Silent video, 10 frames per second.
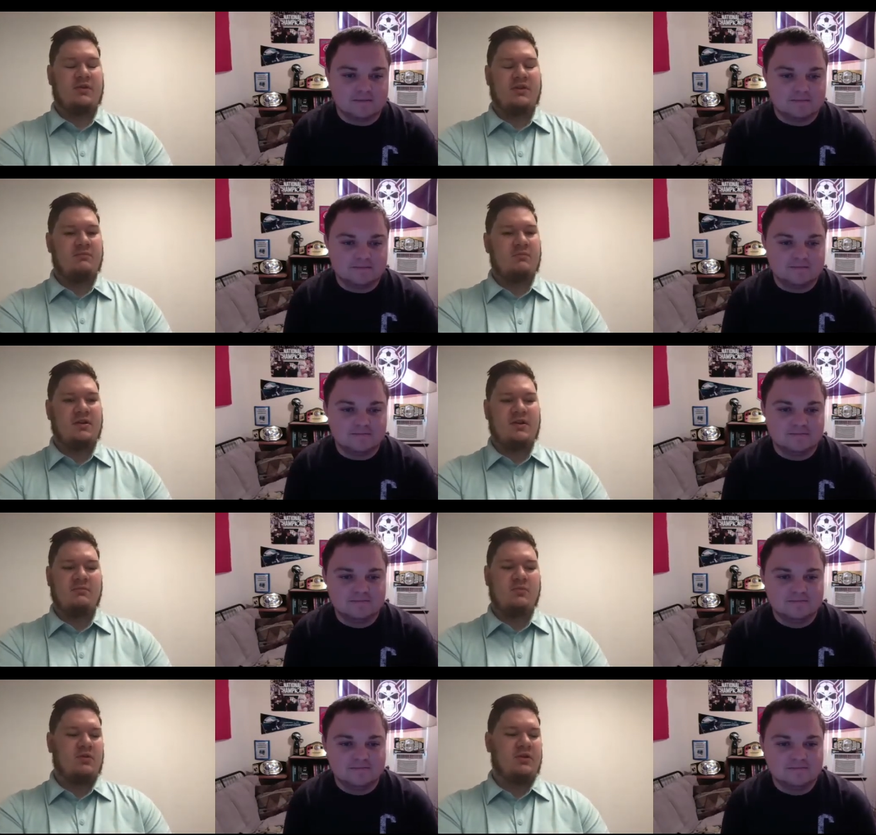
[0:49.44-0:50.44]
Speaker 1: him Monday
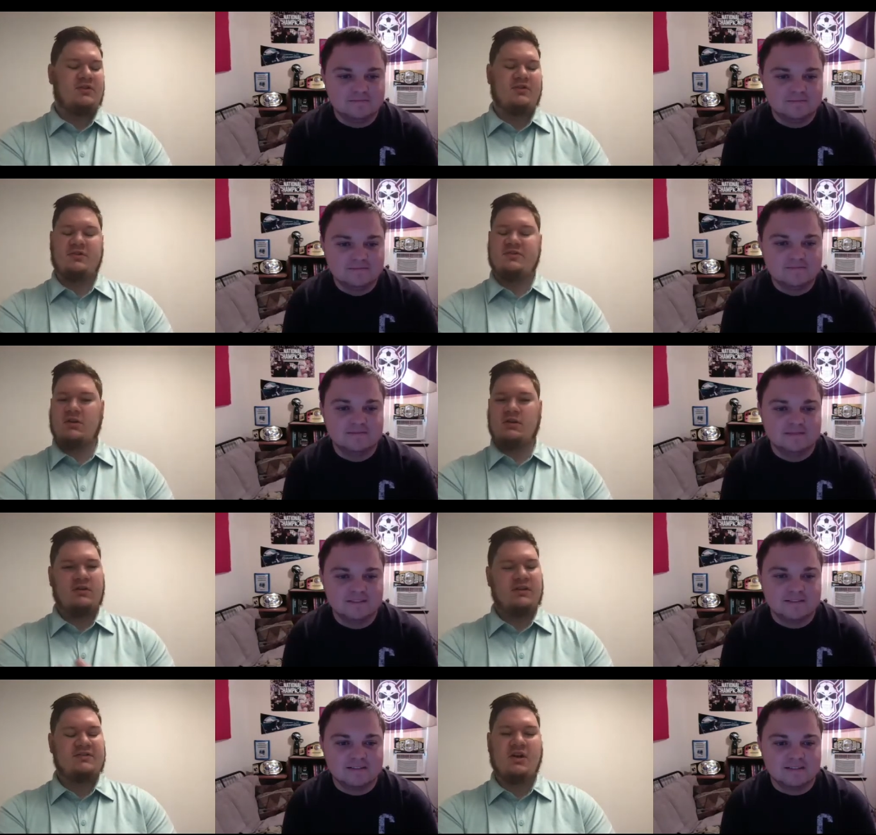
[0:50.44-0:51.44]
morning, so it's all
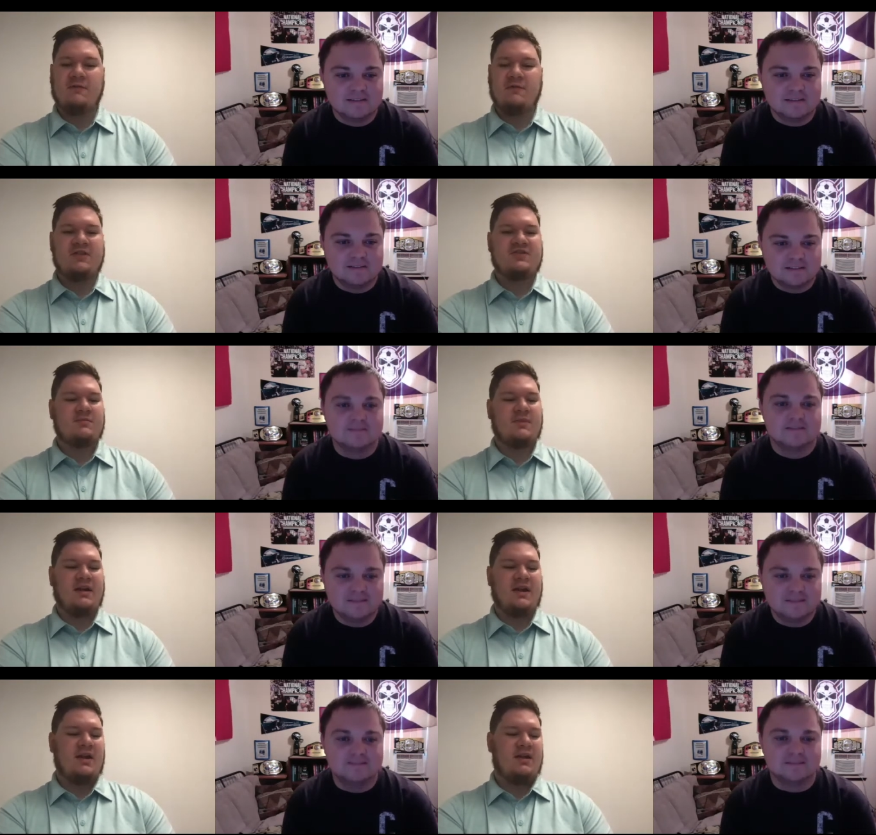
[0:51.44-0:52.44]
it's all fresh in my
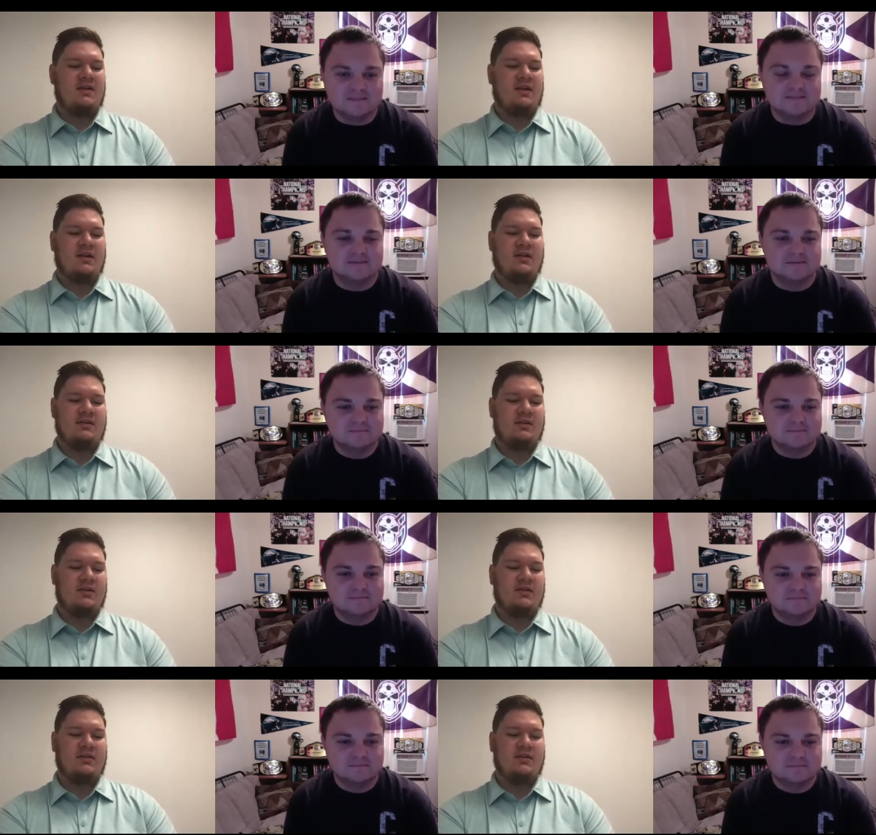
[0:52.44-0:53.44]
head. And
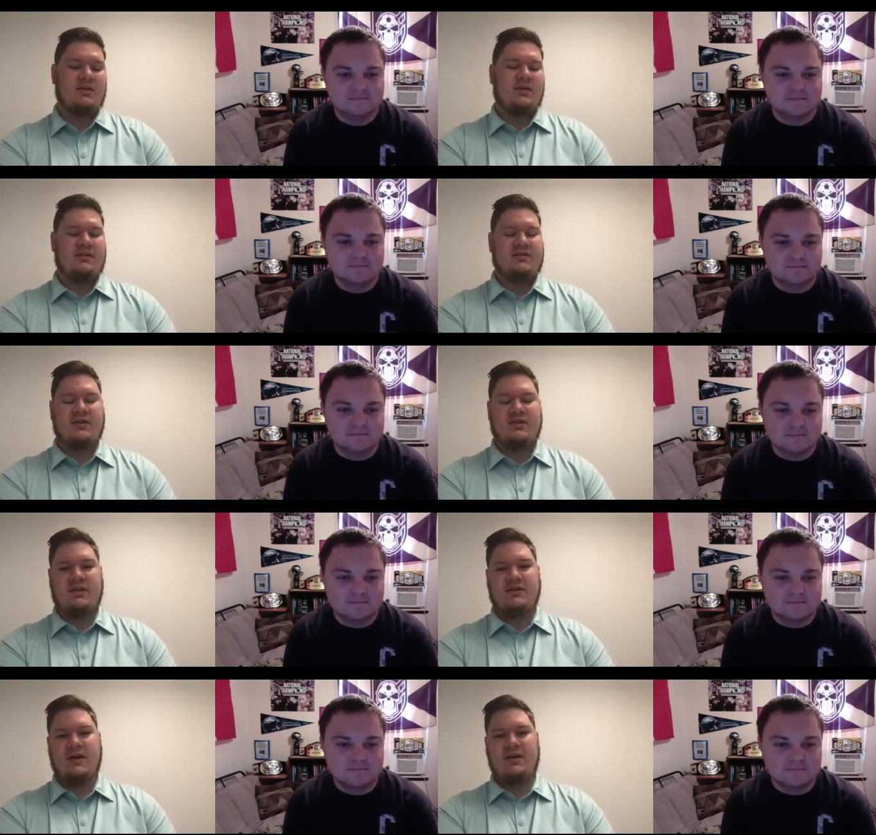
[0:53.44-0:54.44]
uh, let's go ahead and
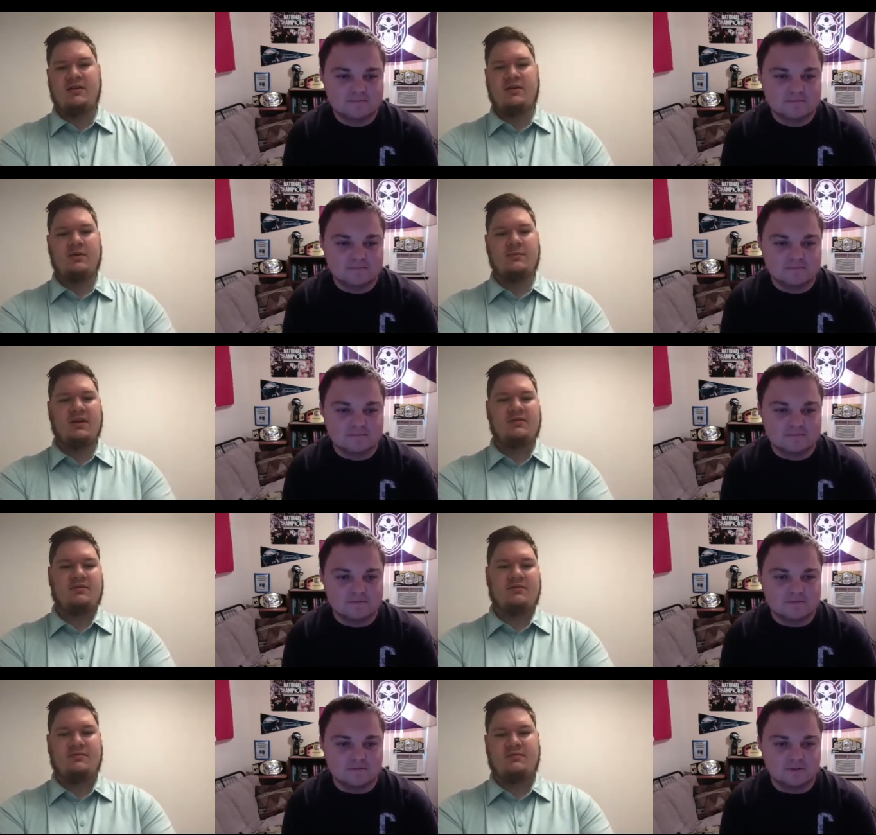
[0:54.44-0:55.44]
get right into it, man.
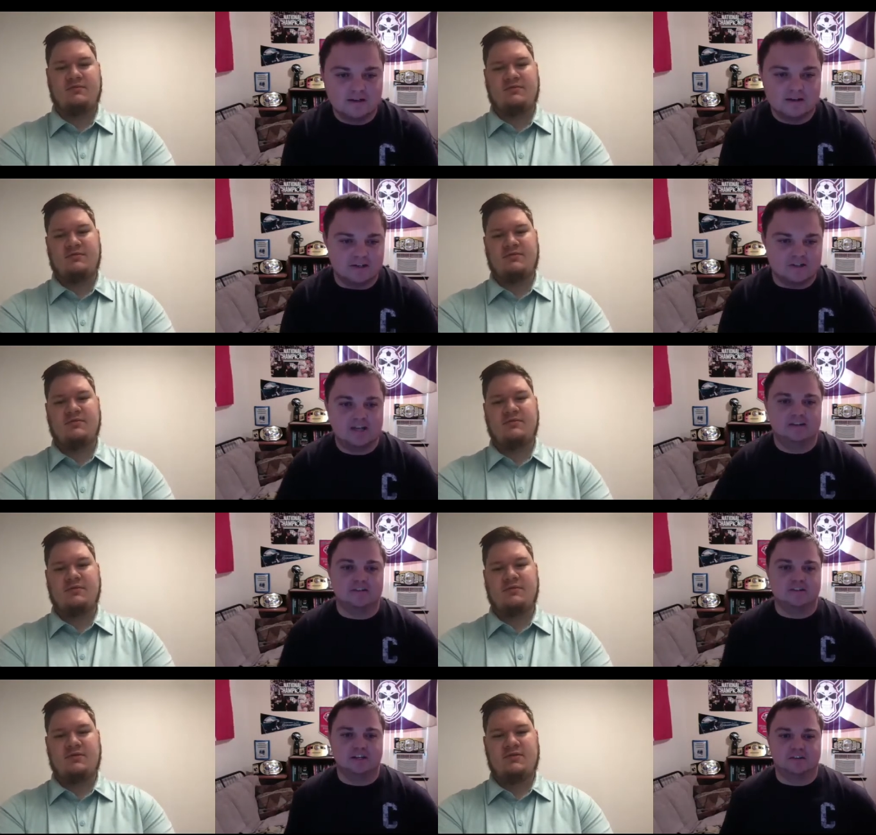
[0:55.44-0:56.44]
Speaker 2: Right on, and shout out
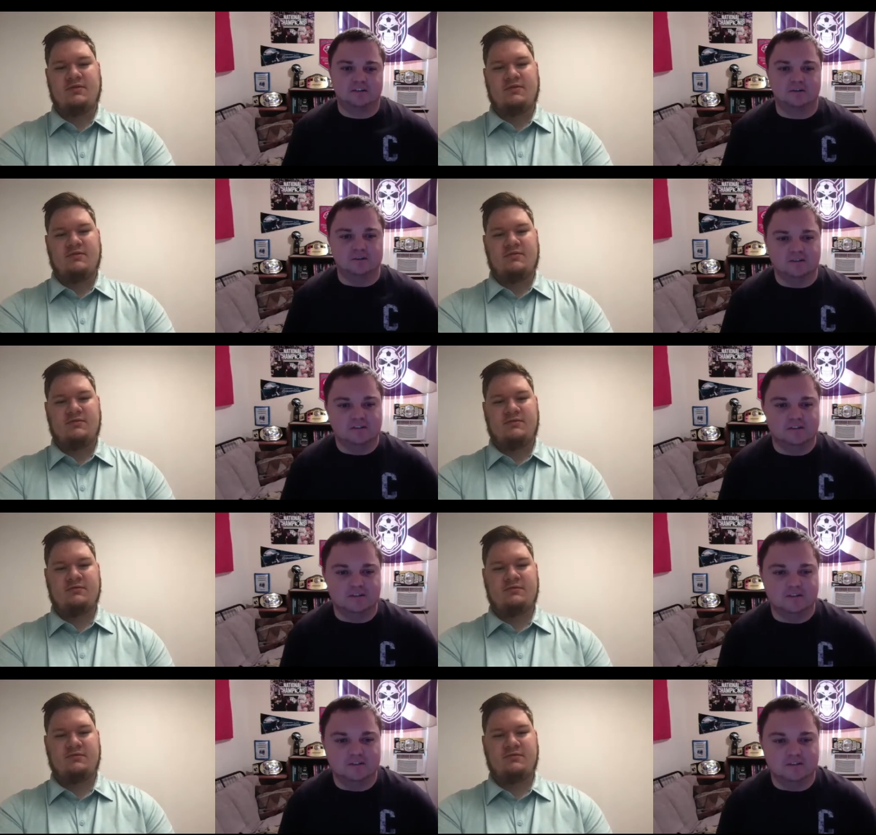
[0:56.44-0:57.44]
to Chance too. He's he's a
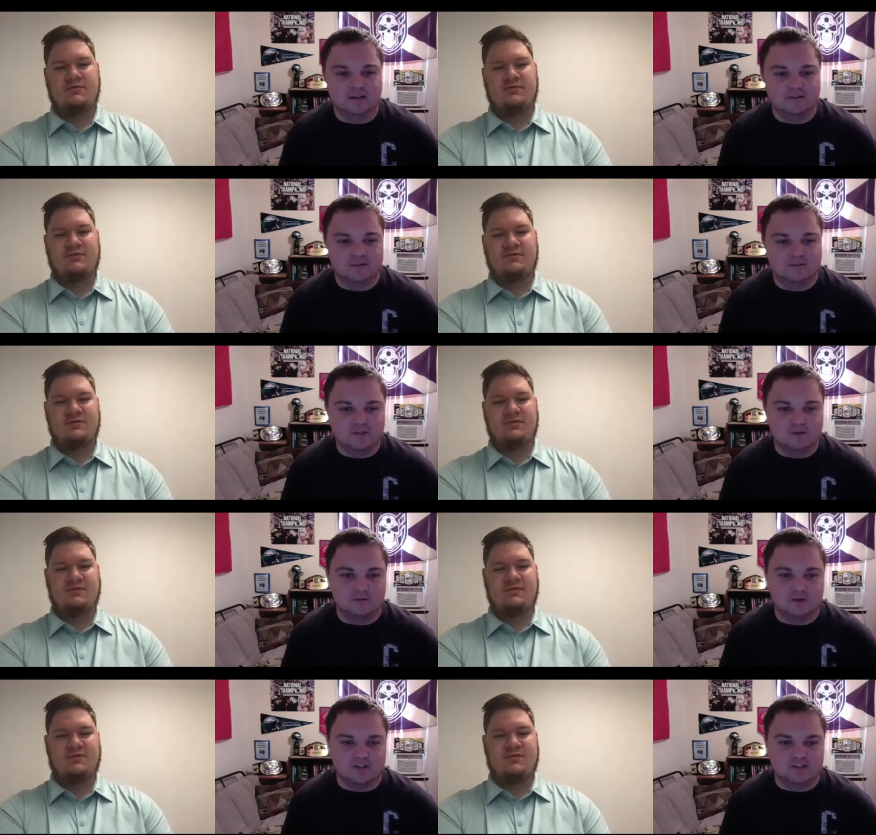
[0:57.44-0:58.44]
good dude. I've I've enjoyed
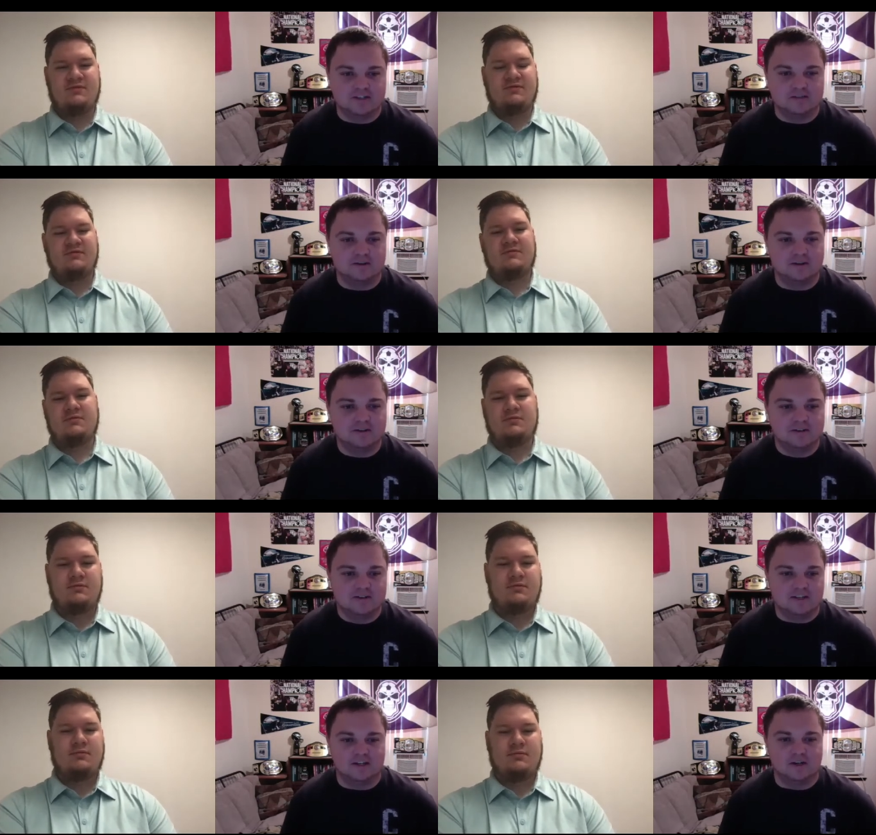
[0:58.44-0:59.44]
watching him uh,
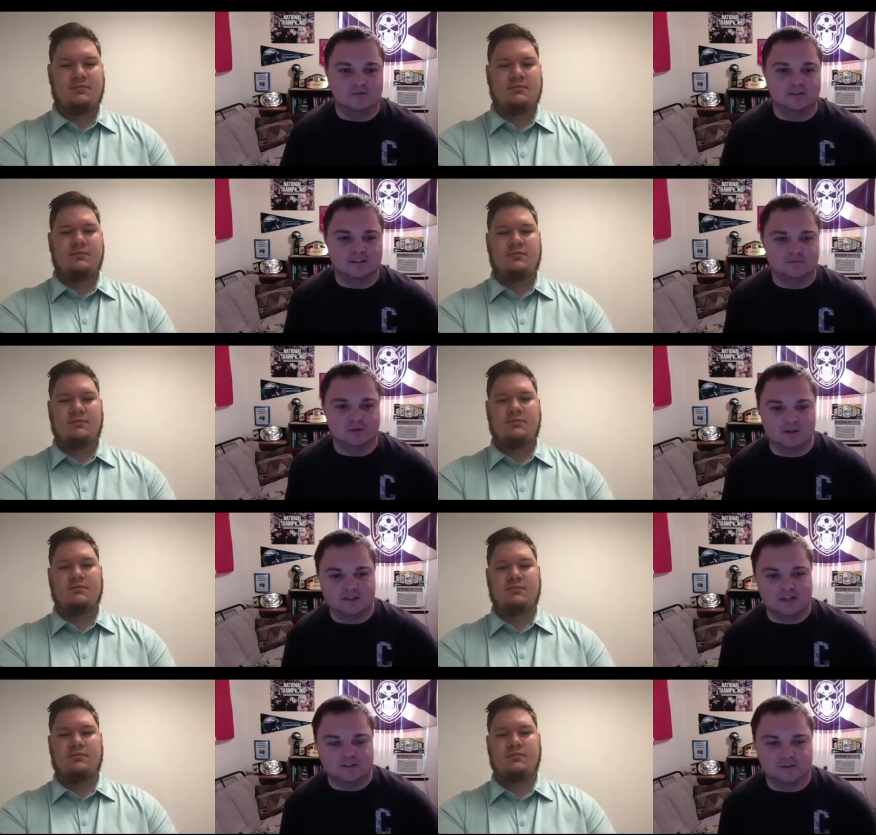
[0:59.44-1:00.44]
take off in his
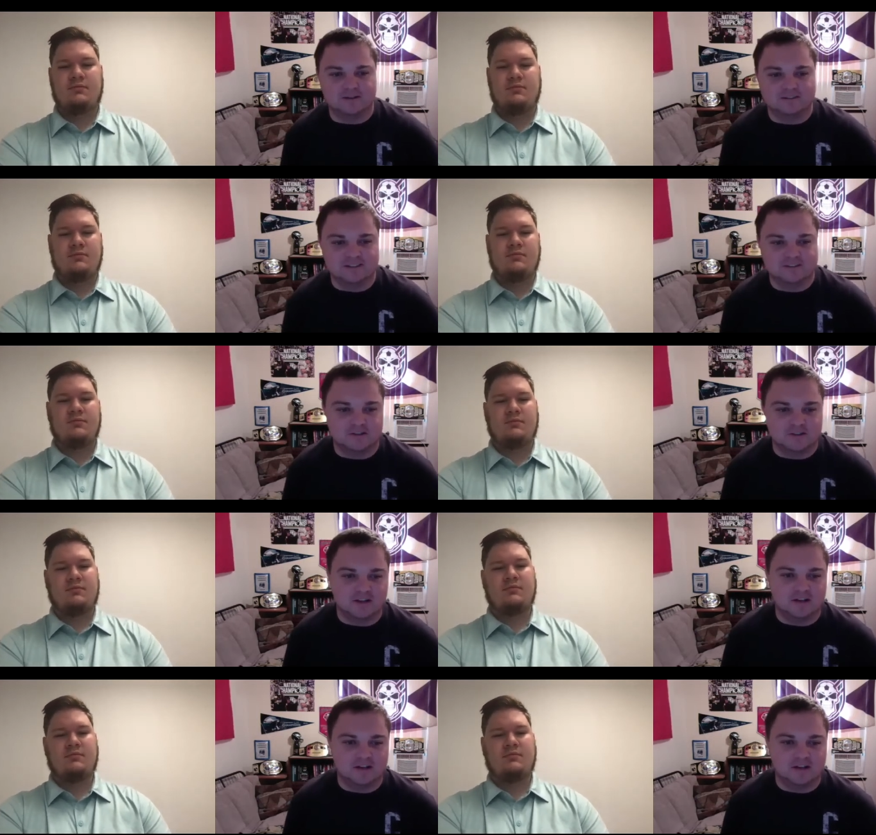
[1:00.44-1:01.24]
broadcast career at Daytona State.